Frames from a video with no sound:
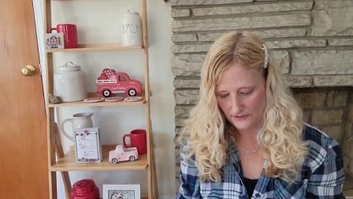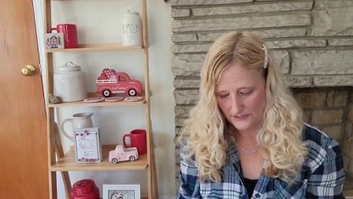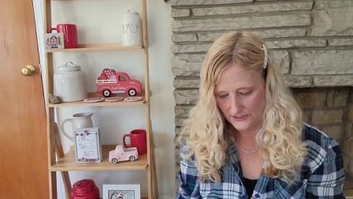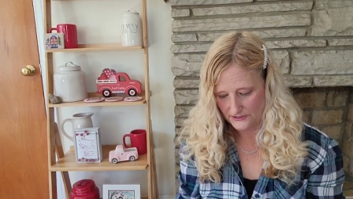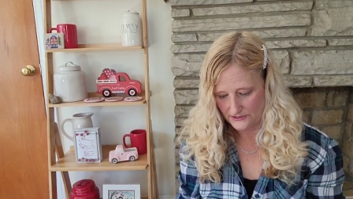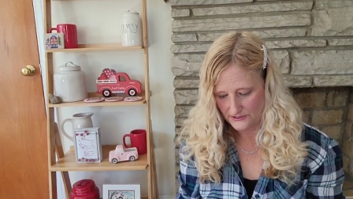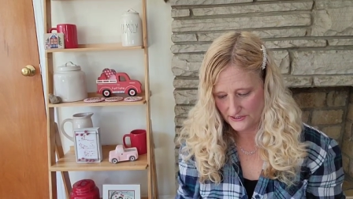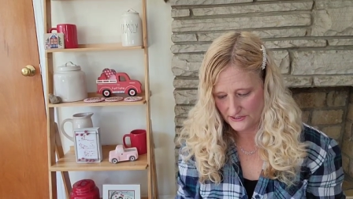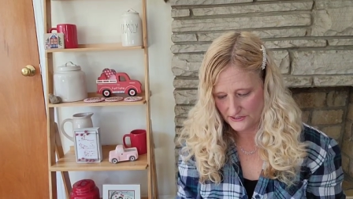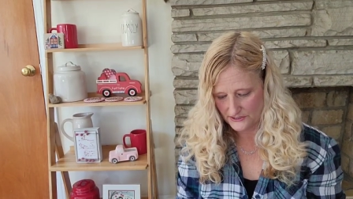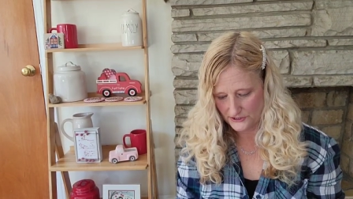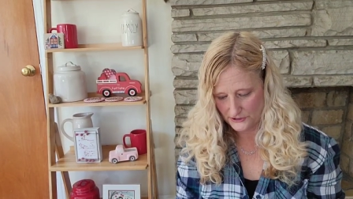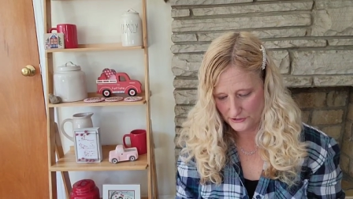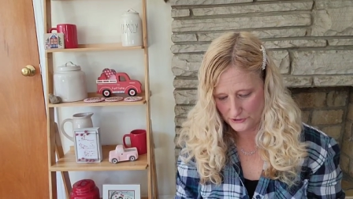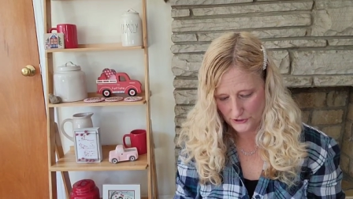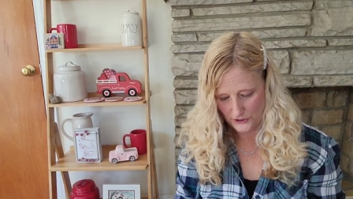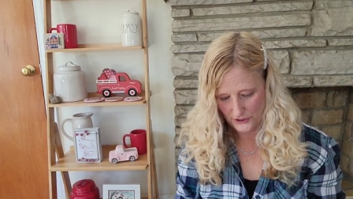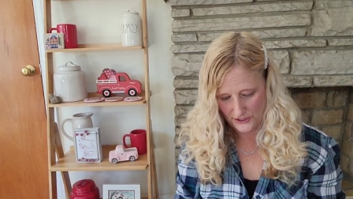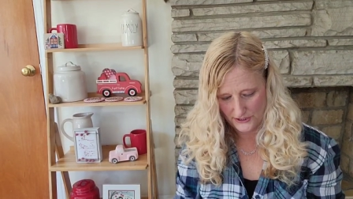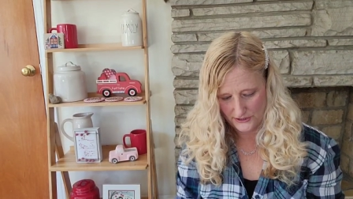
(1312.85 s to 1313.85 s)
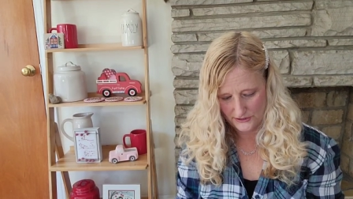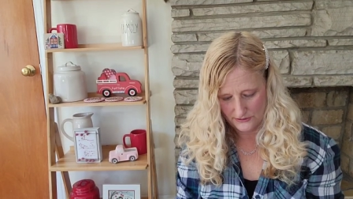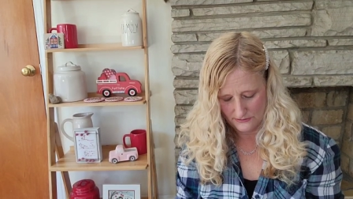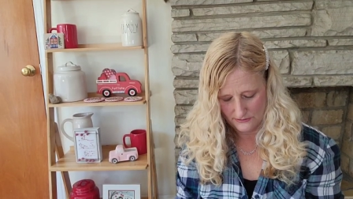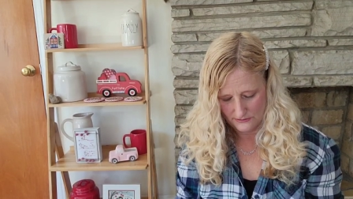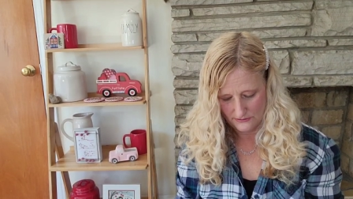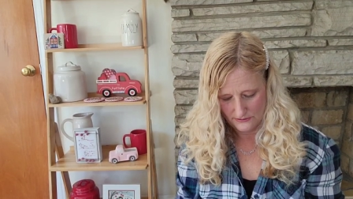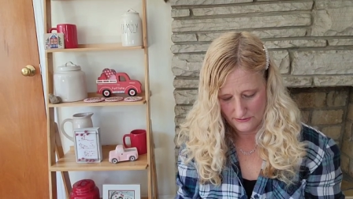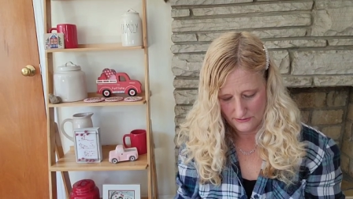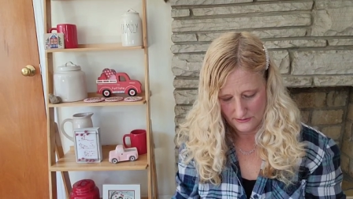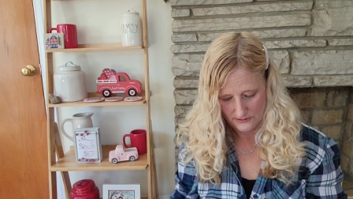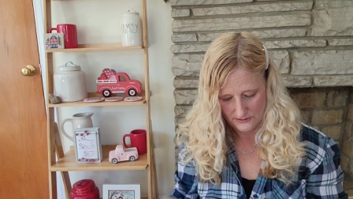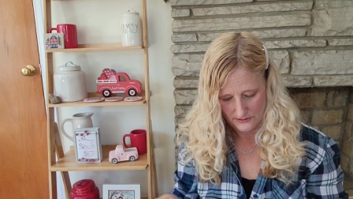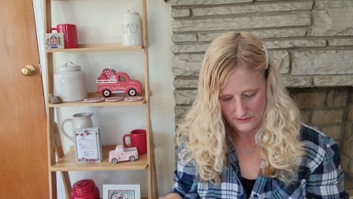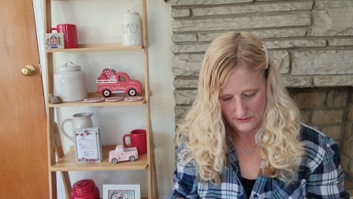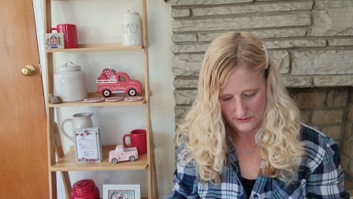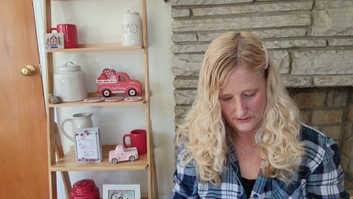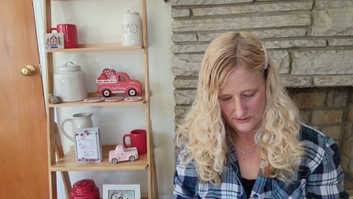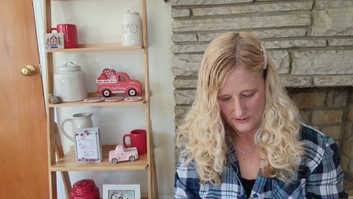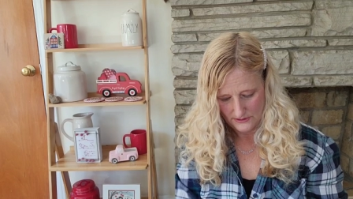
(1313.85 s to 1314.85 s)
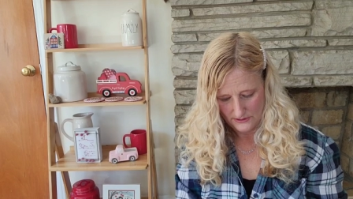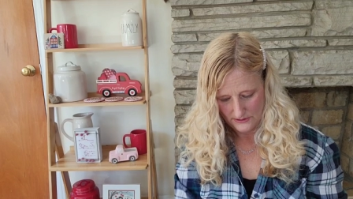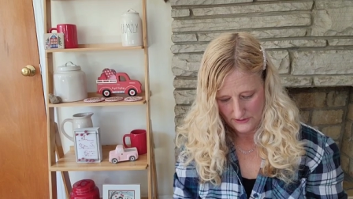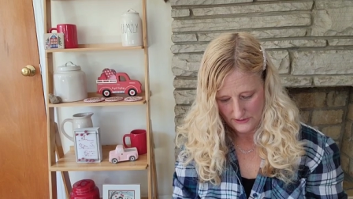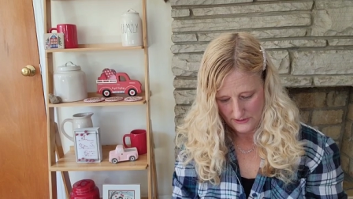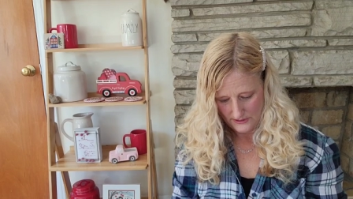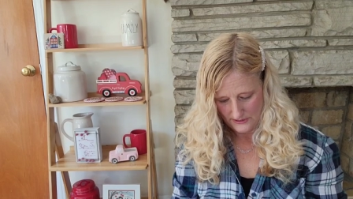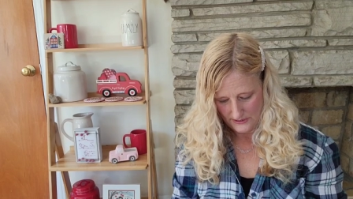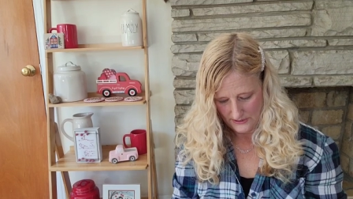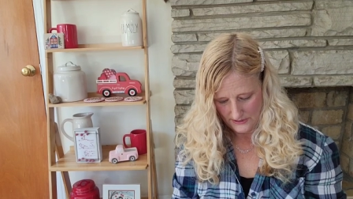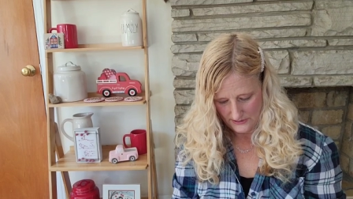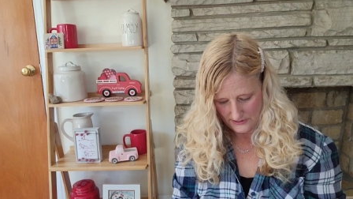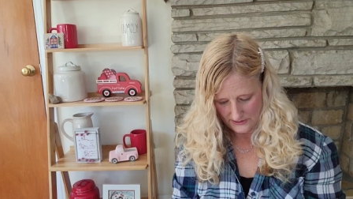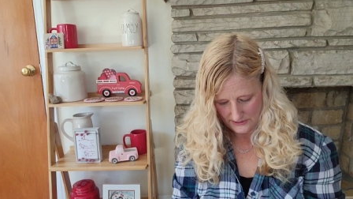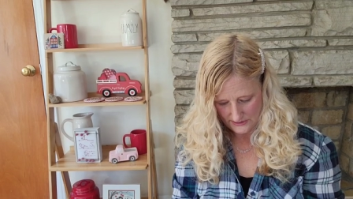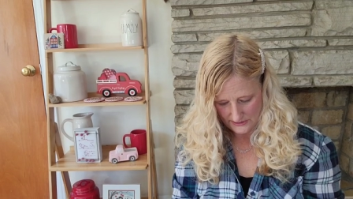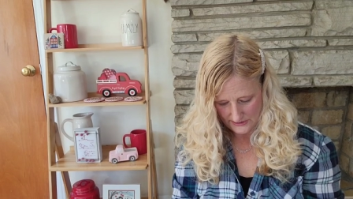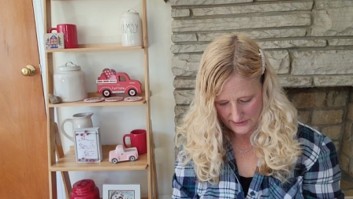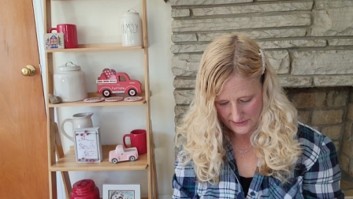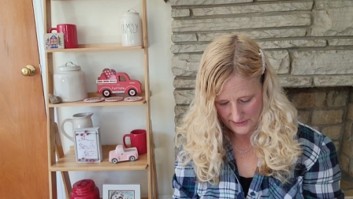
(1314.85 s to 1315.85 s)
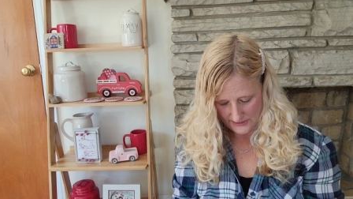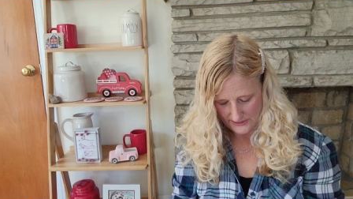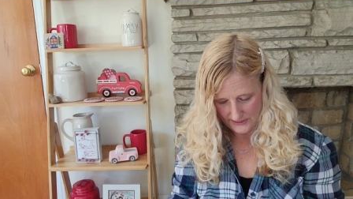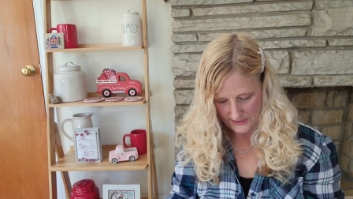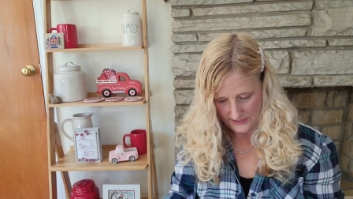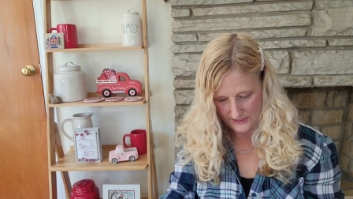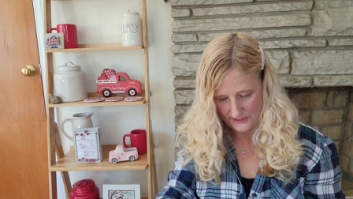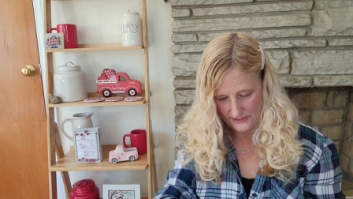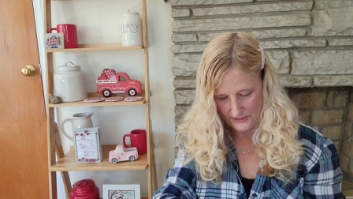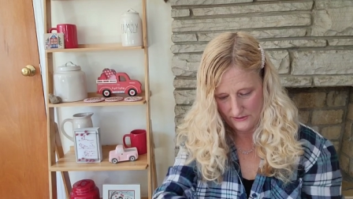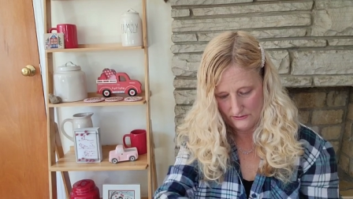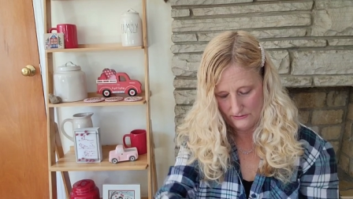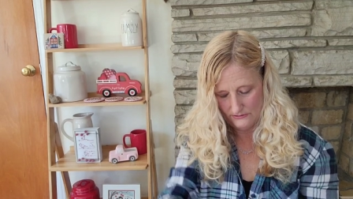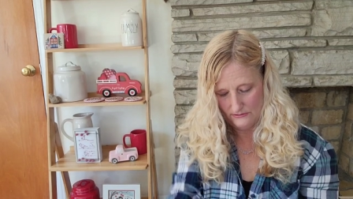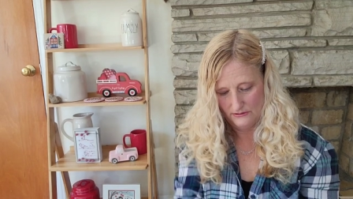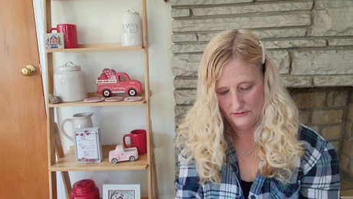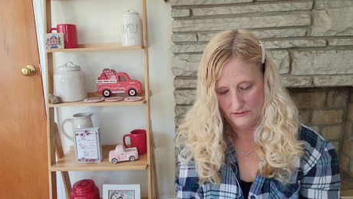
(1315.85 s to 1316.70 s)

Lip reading: linen to stitch on. And then I got